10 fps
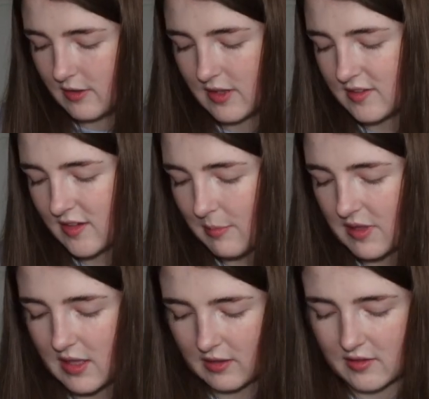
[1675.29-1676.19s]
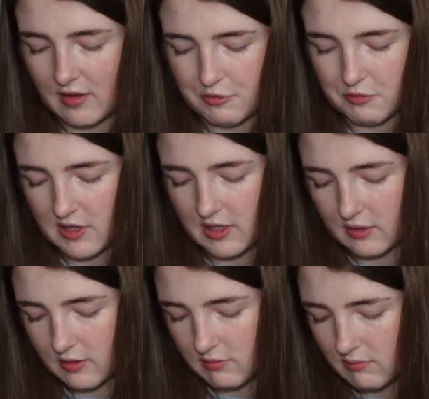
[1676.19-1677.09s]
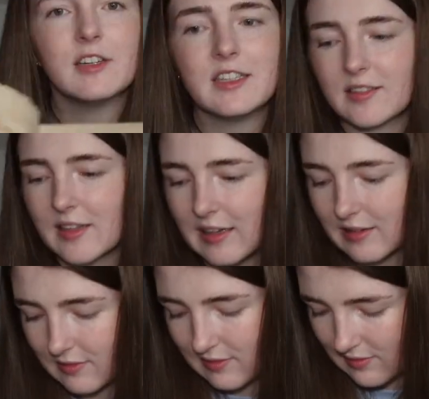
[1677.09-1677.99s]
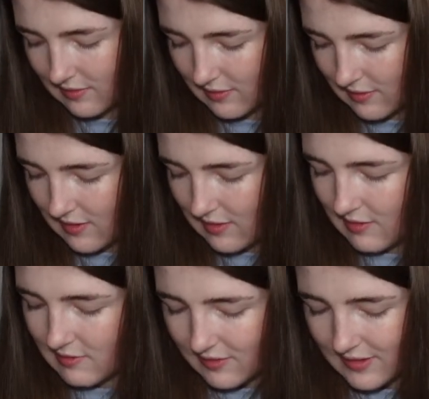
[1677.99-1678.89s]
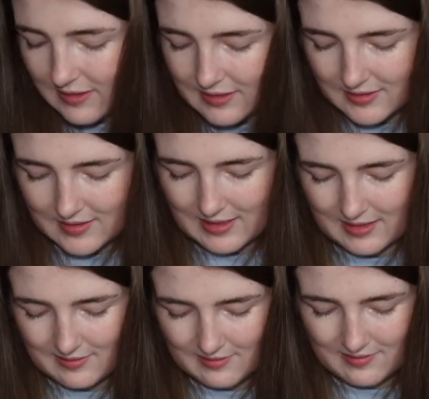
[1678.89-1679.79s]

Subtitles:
These tabby things never work. What is that? What is that?